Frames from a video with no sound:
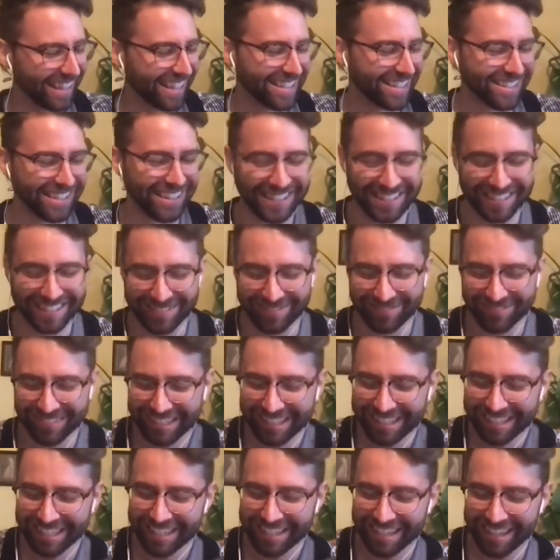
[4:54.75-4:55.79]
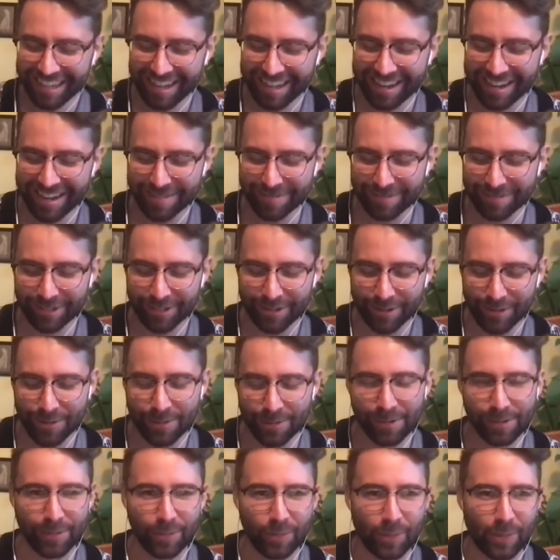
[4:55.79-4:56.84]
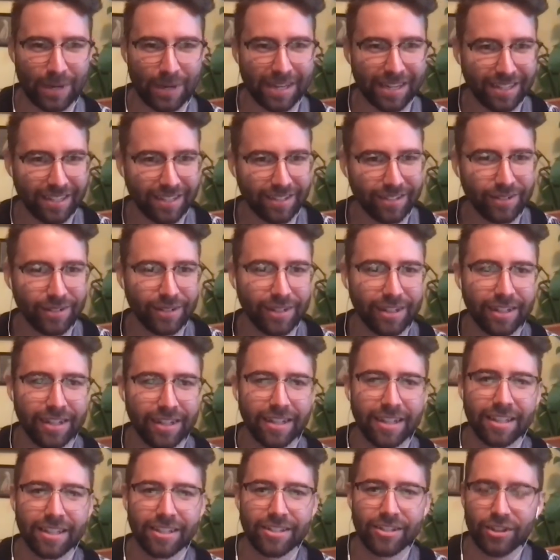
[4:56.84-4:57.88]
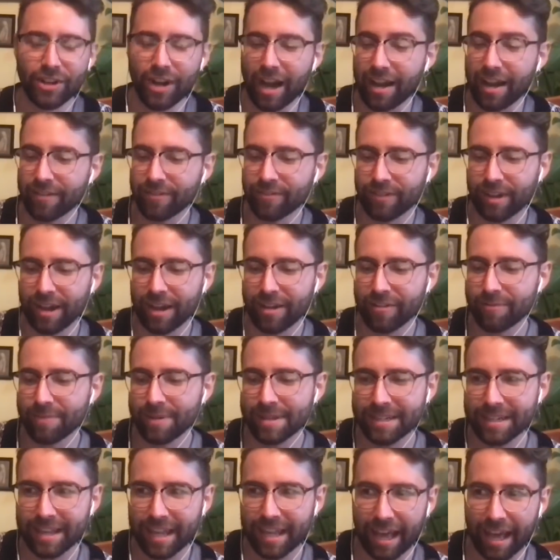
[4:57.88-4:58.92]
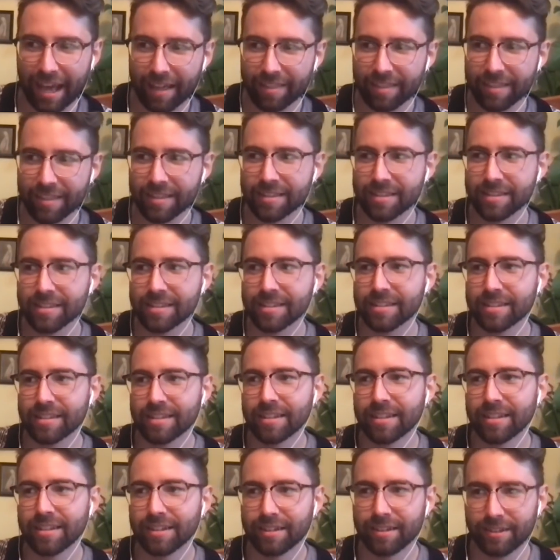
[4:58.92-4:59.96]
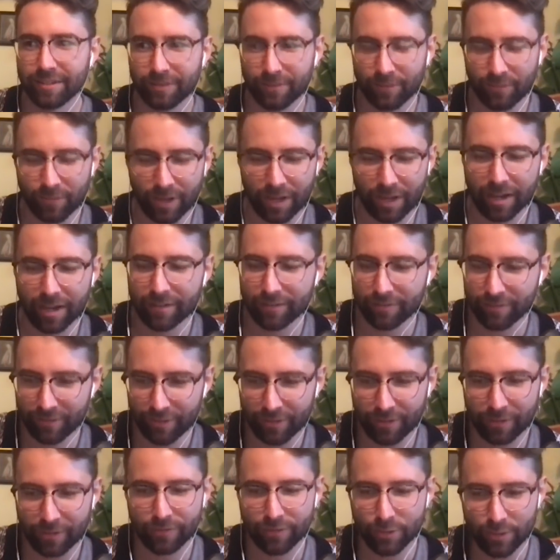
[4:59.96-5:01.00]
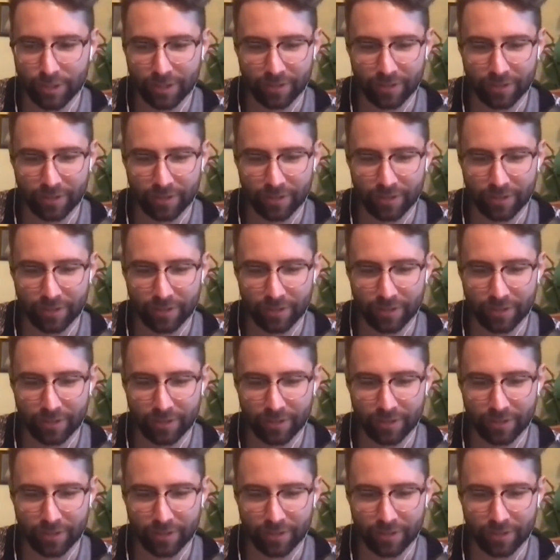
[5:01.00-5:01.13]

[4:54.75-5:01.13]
That's awesome. Um, yeah. Cool. What do you? So I've I've been to Athens on a, a, few